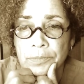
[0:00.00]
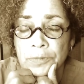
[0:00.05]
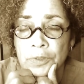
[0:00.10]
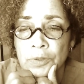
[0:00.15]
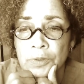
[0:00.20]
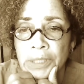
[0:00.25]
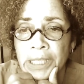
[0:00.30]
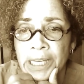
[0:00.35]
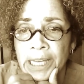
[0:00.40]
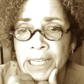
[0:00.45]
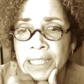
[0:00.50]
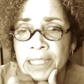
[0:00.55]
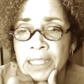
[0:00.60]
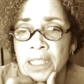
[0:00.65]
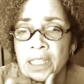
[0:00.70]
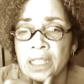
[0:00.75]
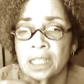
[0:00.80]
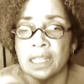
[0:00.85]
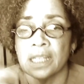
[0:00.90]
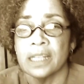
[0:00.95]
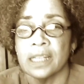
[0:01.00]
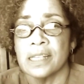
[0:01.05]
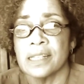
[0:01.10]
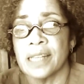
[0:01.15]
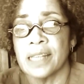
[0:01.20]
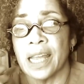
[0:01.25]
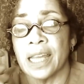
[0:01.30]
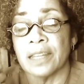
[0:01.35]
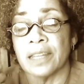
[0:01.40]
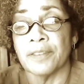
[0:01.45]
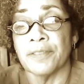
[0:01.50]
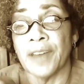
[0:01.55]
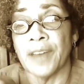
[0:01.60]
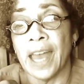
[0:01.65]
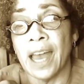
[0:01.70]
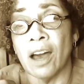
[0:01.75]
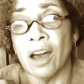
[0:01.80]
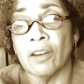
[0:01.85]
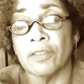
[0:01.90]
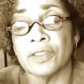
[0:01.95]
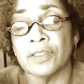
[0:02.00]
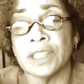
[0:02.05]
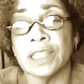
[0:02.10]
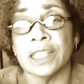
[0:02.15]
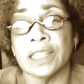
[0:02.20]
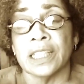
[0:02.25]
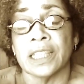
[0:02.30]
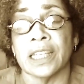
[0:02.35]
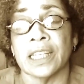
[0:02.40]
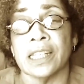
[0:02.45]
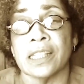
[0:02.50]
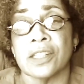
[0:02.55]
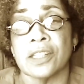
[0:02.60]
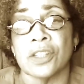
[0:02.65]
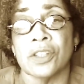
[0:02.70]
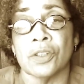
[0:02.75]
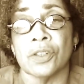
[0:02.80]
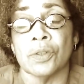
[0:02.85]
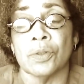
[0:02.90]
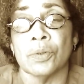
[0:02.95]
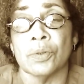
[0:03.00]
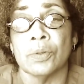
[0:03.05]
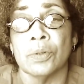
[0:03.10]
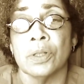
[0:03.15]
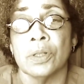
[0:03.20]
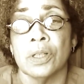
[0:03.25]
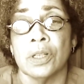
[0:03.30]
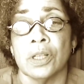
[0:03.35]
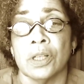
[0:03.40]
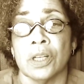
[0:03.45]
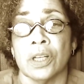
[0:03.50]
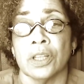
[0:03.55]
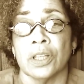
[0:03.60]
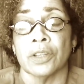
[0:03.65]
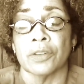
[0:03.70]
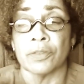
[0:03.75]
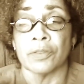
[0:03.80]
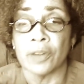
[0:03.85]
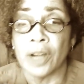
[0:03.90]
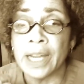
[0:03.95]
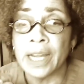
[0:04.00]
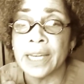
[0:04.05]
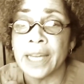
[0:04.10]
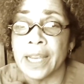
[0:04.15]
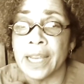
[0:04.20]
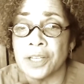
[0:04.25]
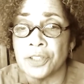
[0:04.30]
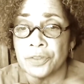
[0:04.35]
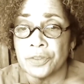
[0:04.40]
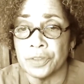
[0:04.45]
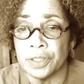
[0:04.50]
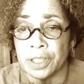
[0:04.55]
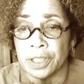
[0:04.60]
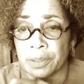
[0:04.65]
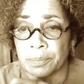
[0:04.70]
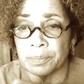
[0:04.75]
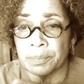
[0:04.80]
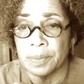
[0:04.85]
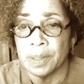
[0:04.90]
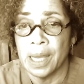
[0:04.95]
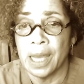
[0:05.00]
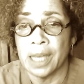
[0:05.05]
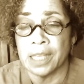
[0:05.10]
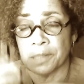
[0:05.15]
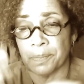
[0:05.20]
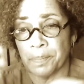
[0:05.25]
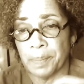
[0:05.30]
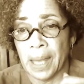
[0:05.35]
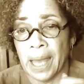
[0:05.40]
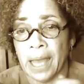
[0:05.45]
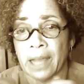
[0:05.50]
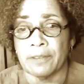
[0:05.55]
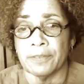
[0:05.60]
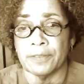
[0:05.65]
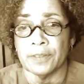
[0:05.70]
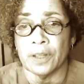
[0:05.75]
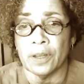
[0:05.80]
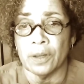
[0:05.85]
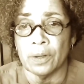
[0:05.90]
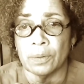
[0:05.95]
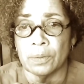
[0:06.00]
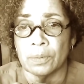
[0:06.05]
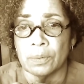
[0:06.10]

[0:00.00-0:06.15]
Okay? Say the valve leading into the right atrium has backflow.